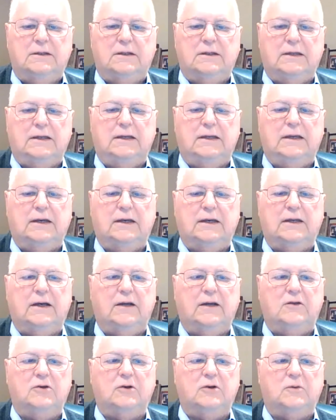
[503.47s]
And I
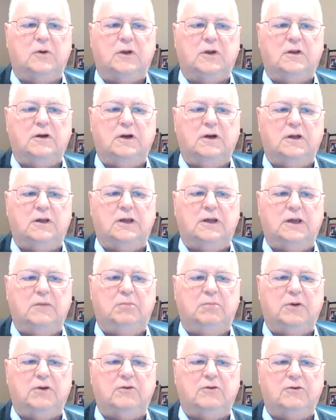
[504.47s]
took one look at the
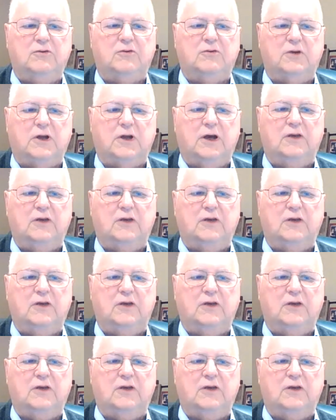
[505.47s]
pictures, and I